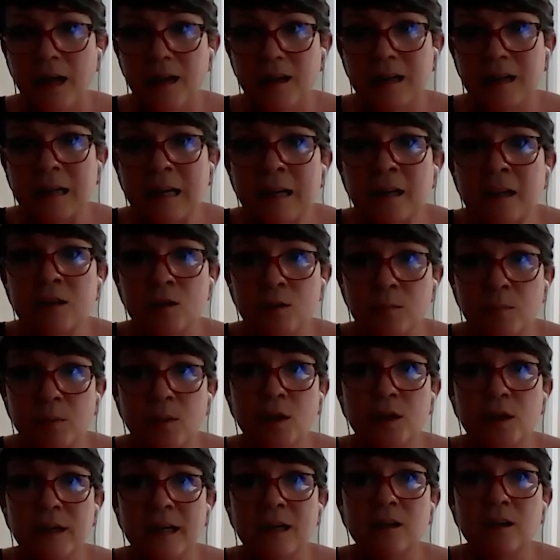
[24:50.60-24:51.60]
clinical
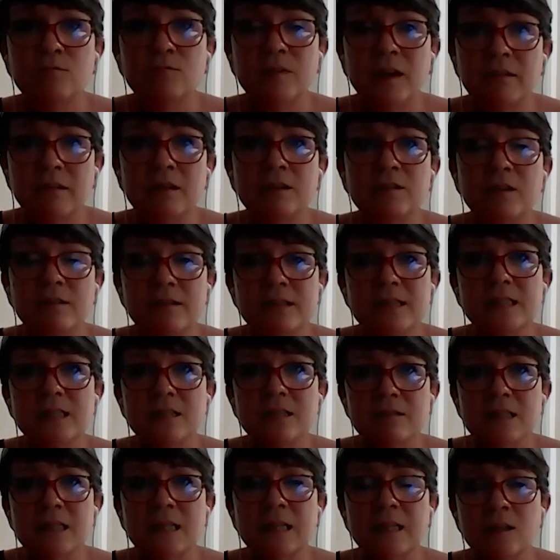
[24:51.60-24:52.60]
burnout, very, very
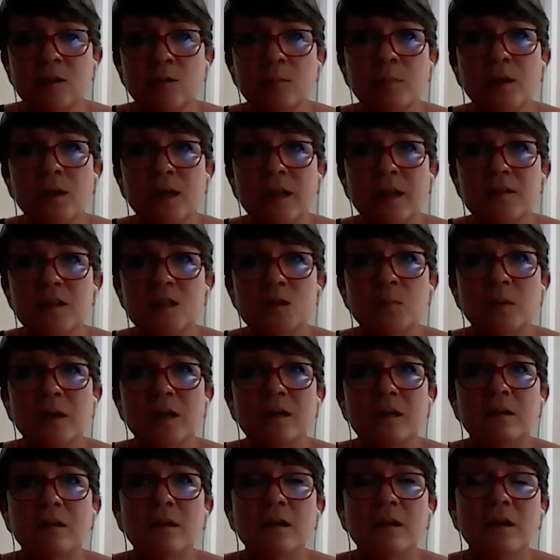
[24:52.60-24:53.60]
serious clinical burnout that's
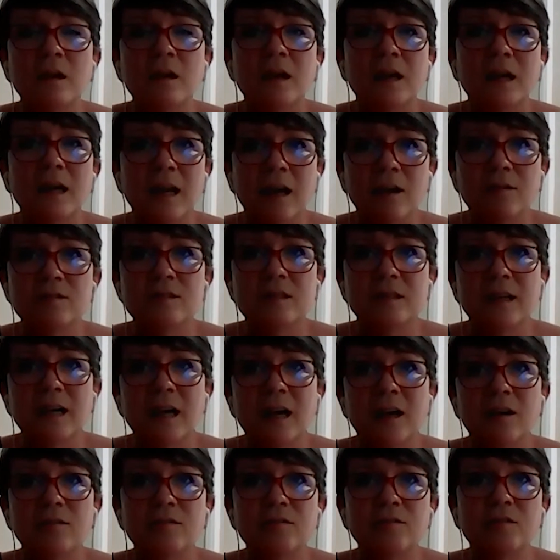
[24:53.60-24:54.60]
been
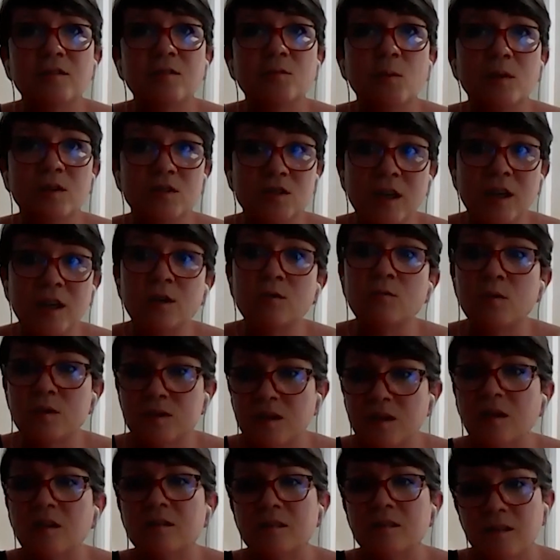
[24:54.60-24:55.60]
left, which can
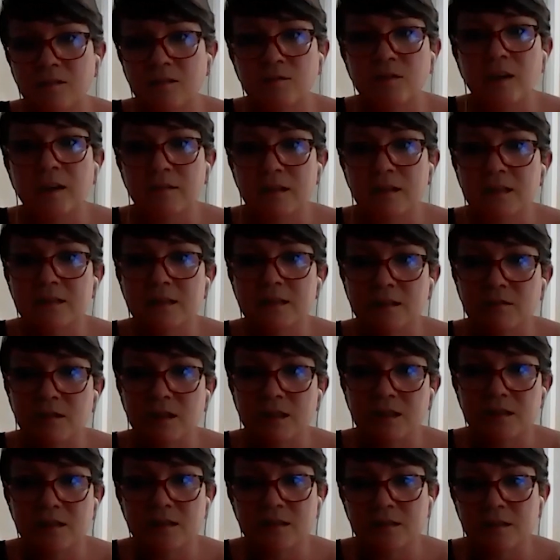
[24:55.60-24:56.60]
result in very
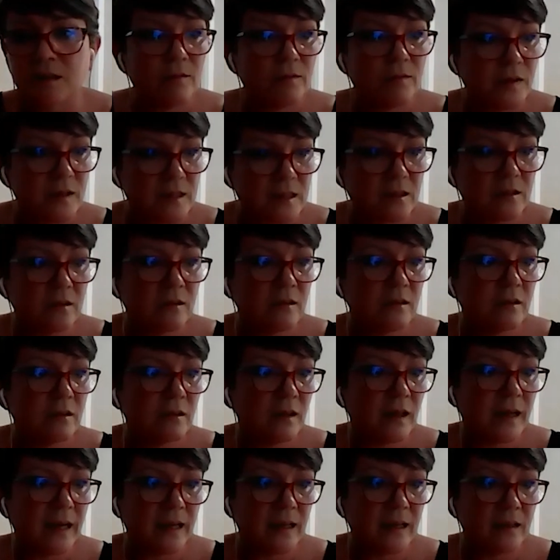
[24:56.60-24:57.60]
serious
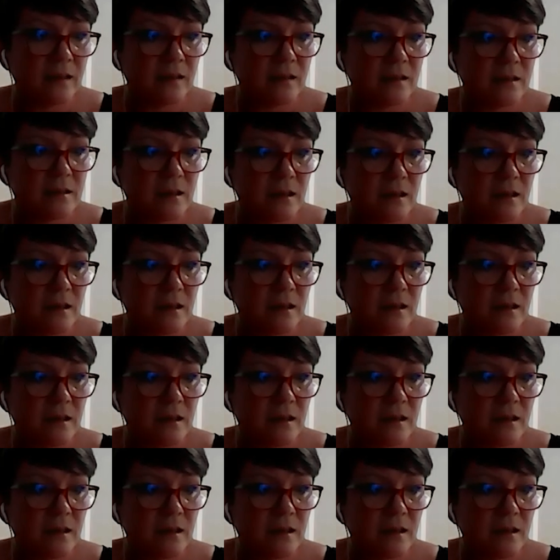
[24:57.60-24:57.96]
physical and